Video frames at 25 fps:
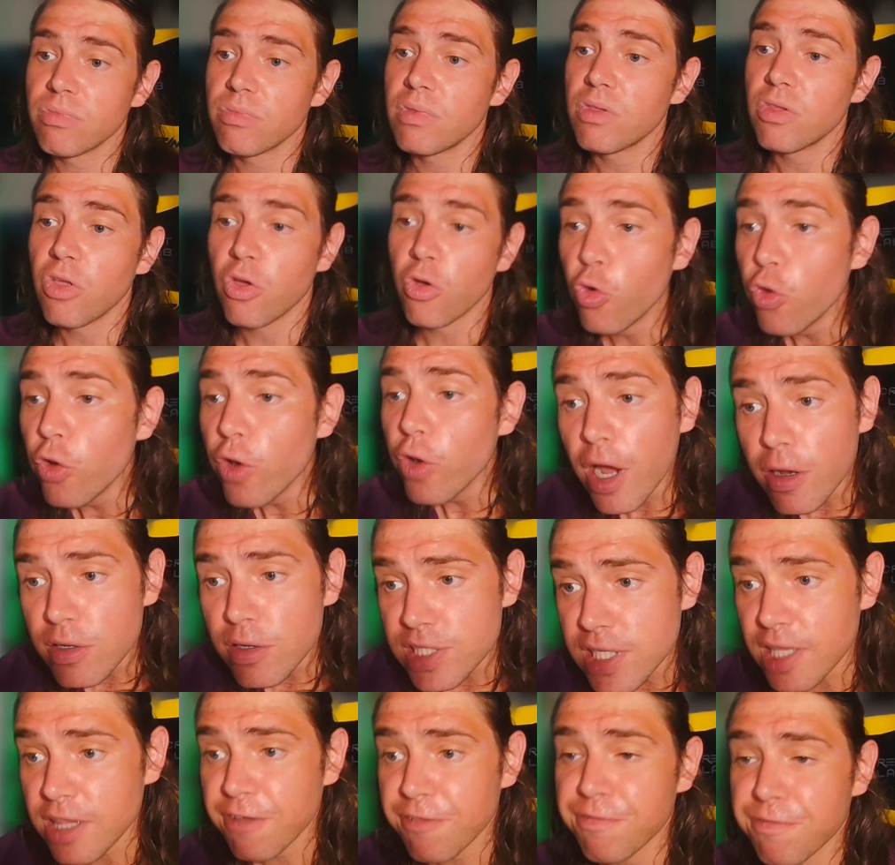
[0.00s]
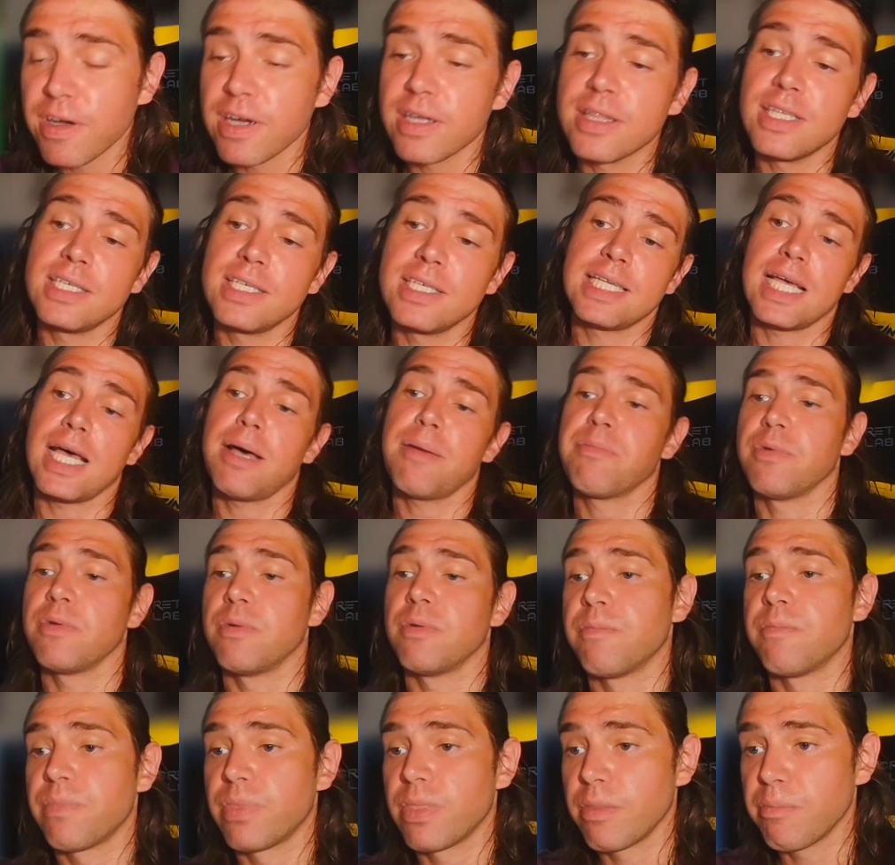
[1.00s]
who knows how the fuck things happen.
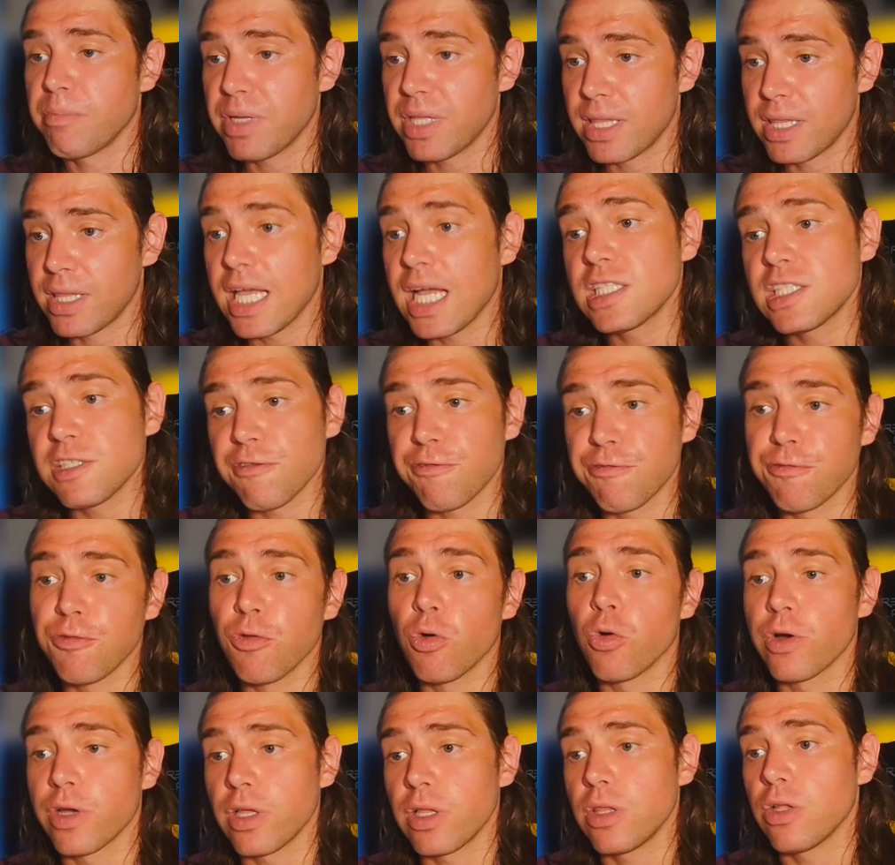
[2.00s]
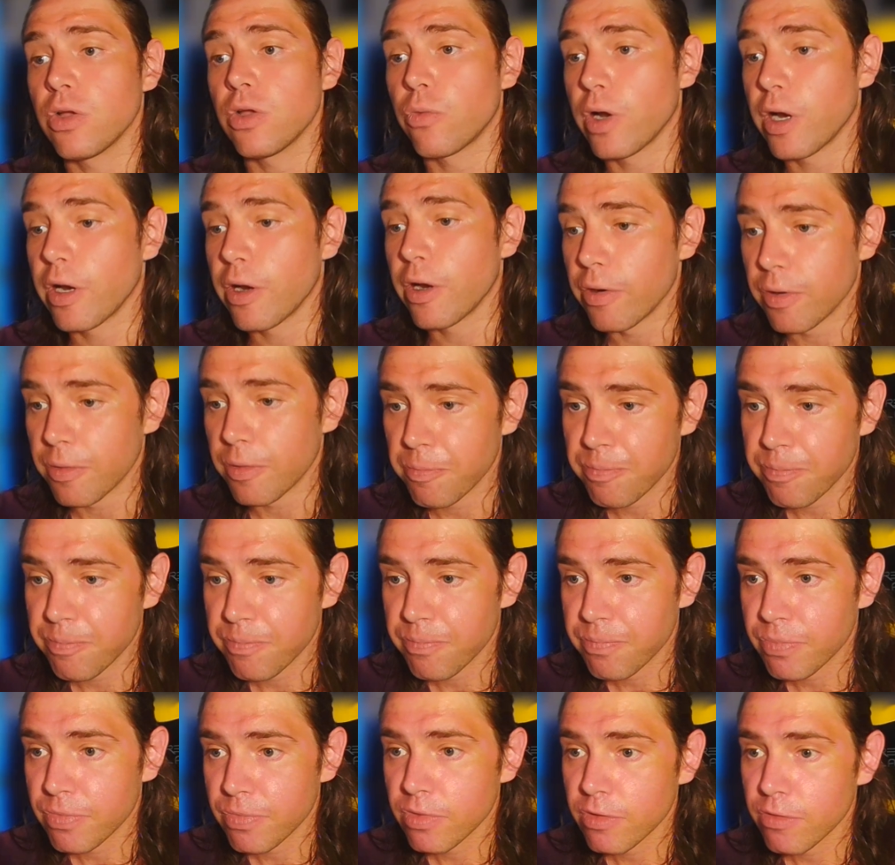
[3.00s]
But that's a fork in the road.
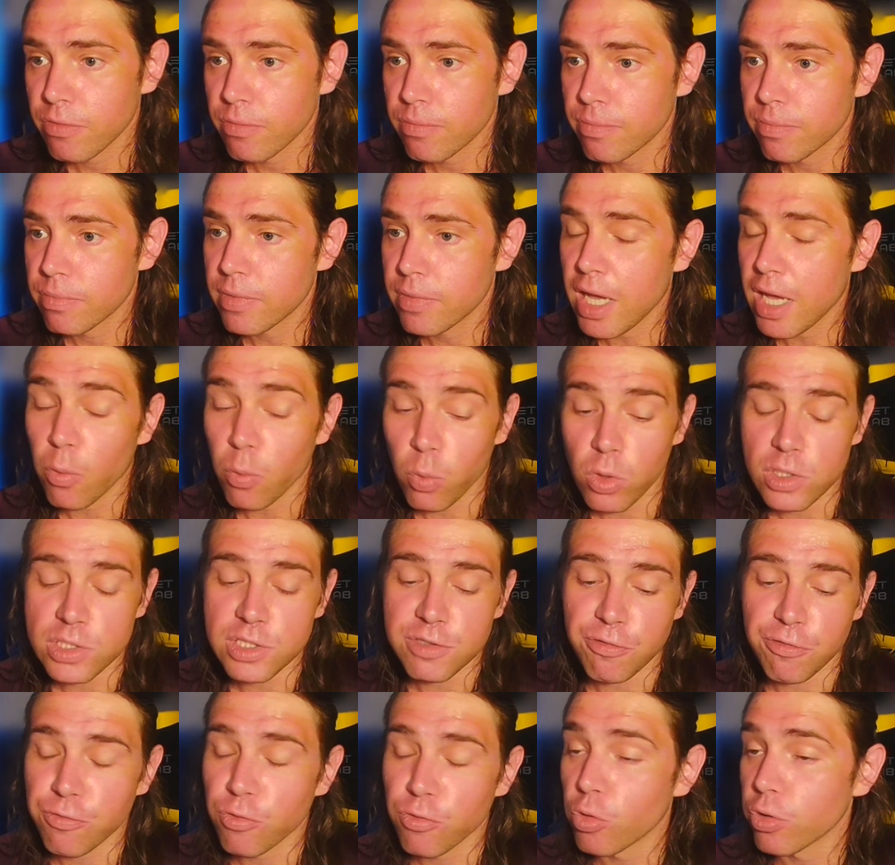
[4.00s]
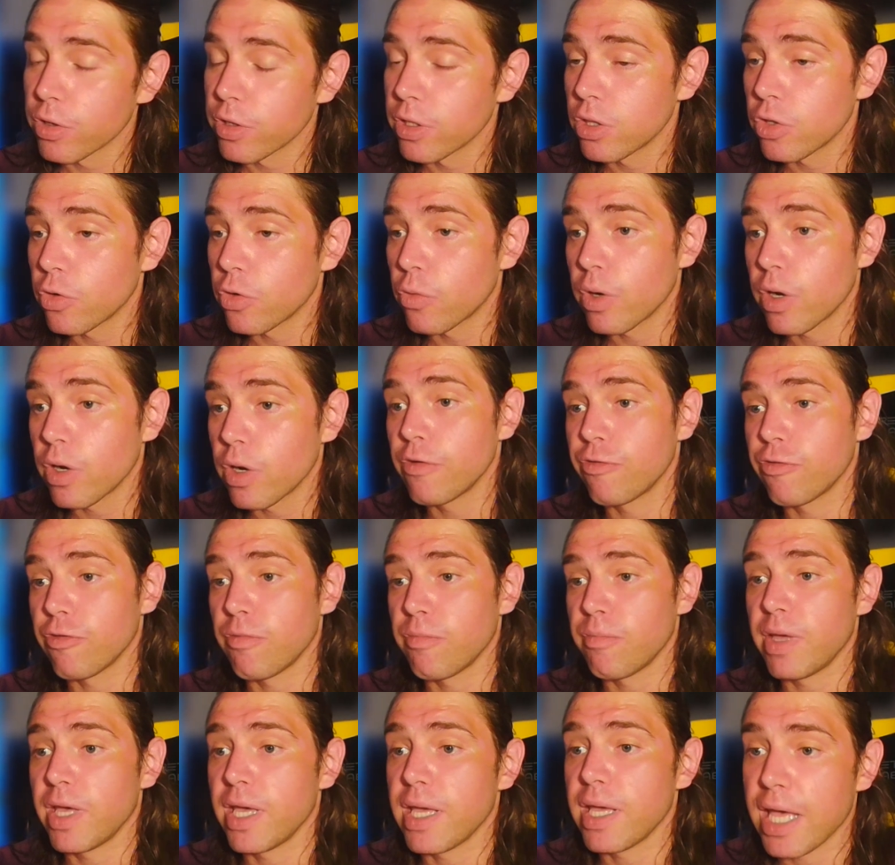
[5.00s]
That was a fork in the road for
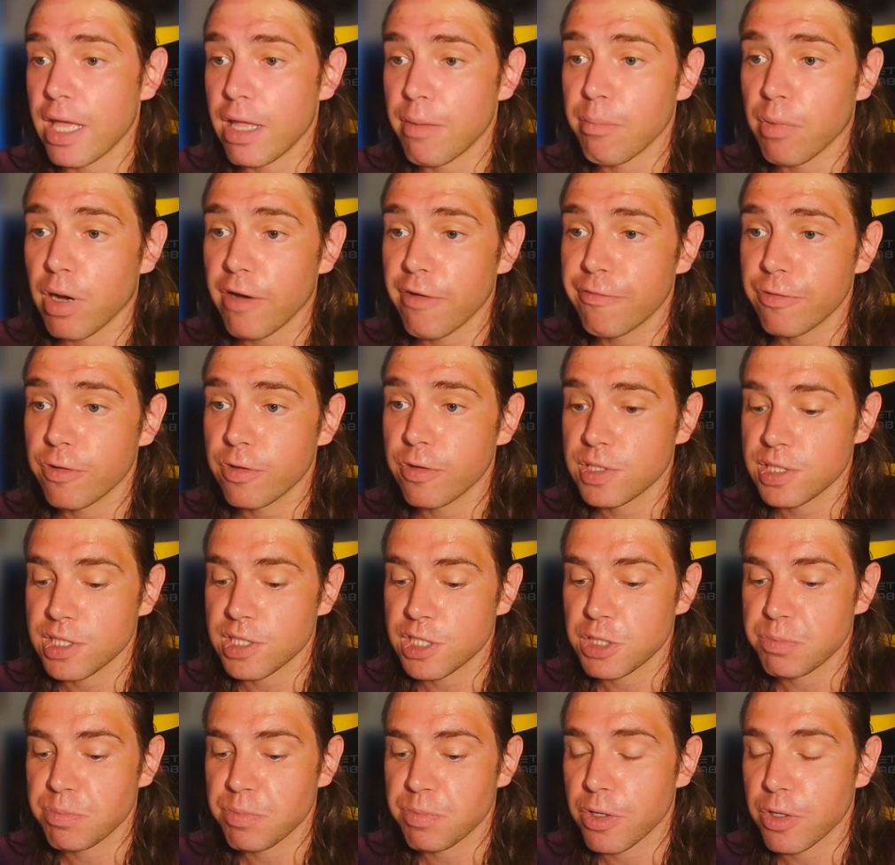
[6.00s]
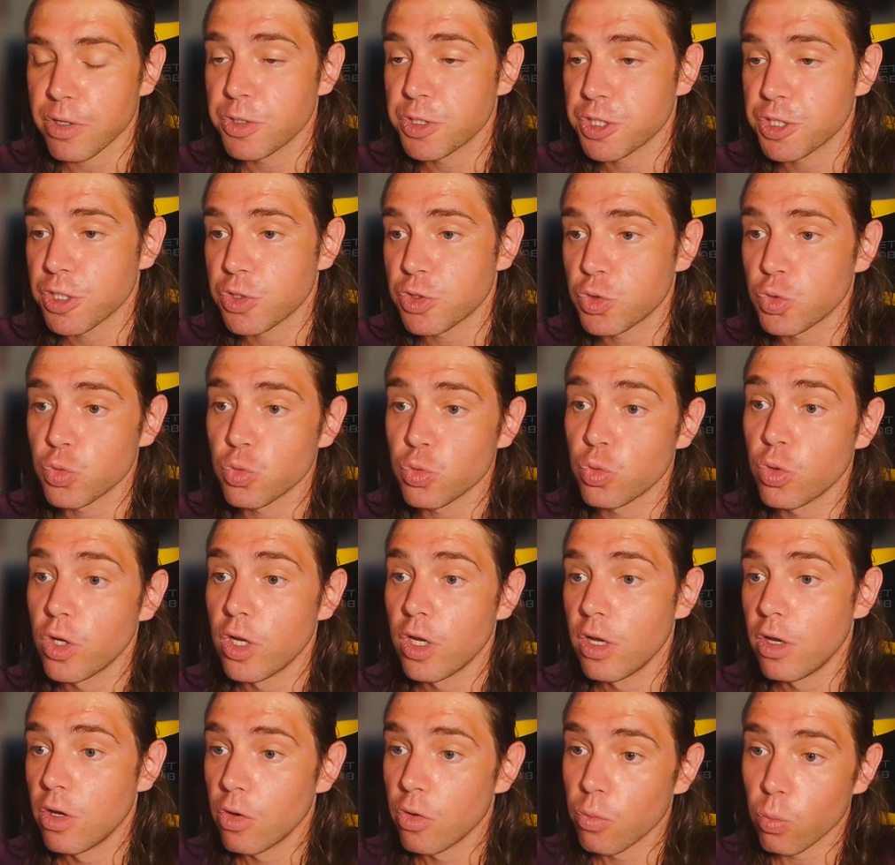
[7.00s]
me and my first exposure to
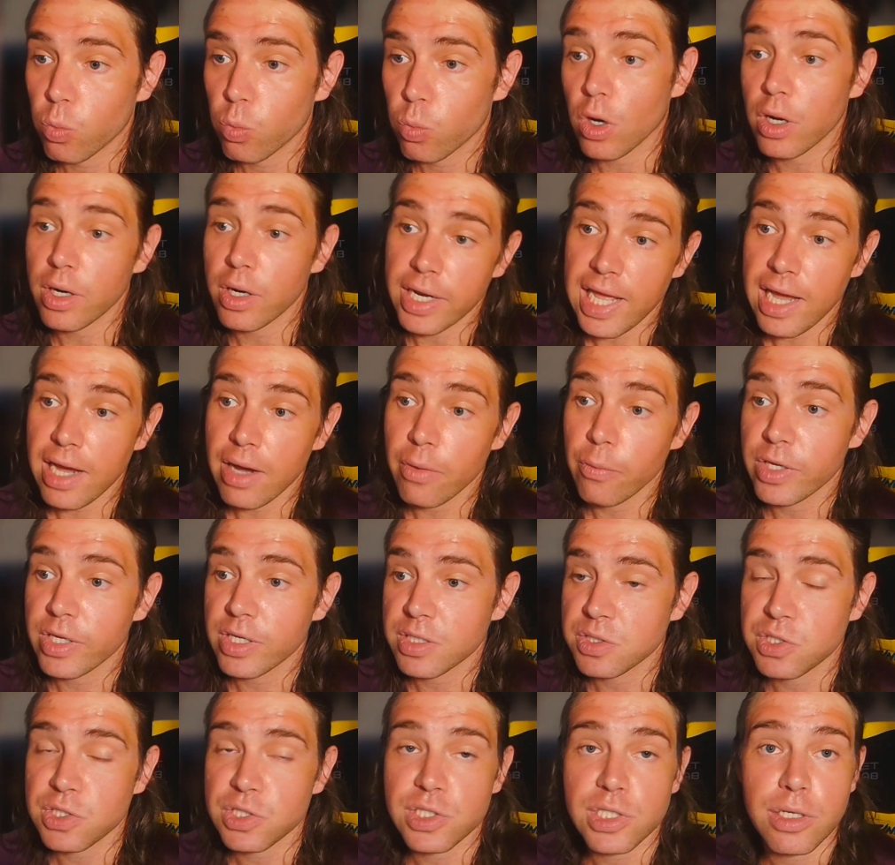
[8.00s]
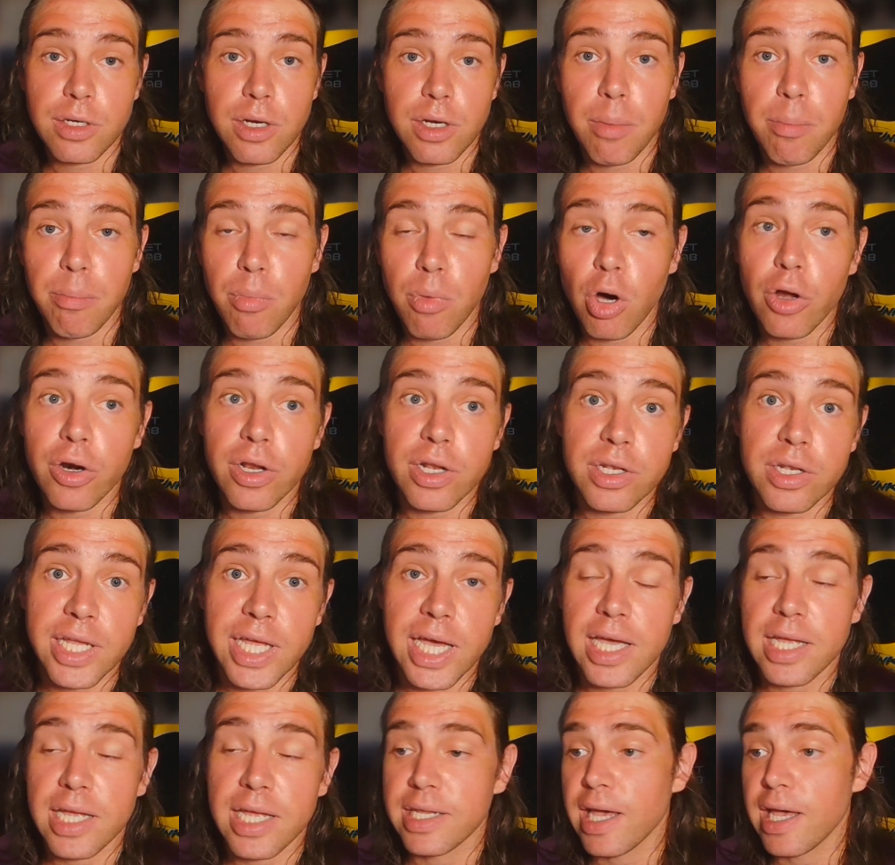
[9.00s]
what now we consider modern
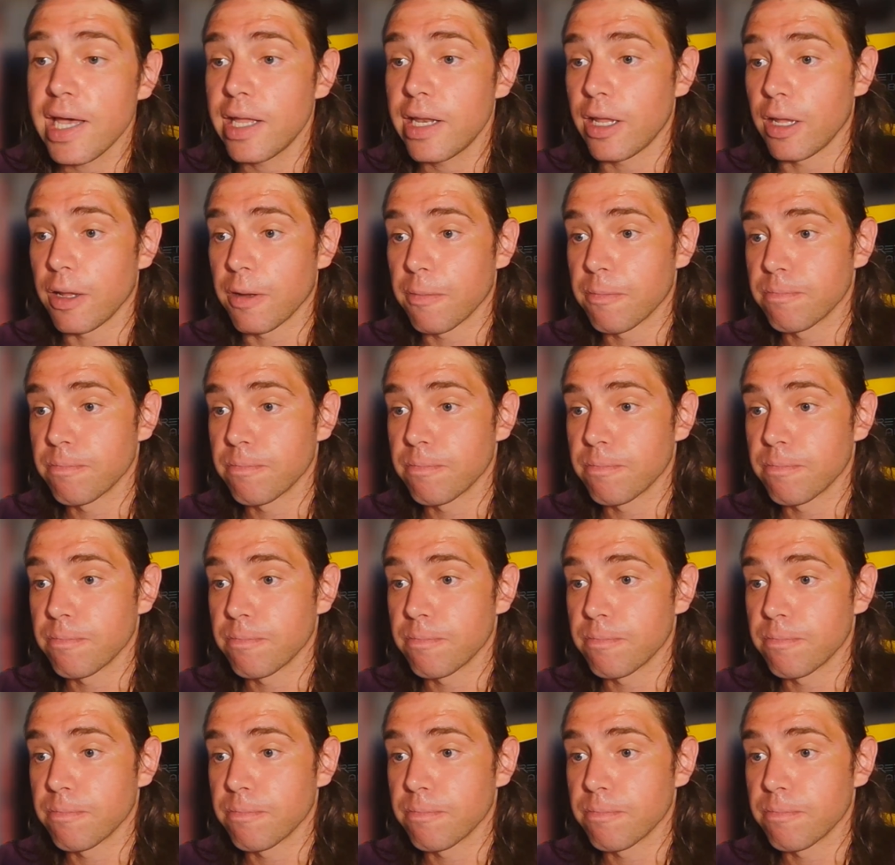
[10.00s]
day dating.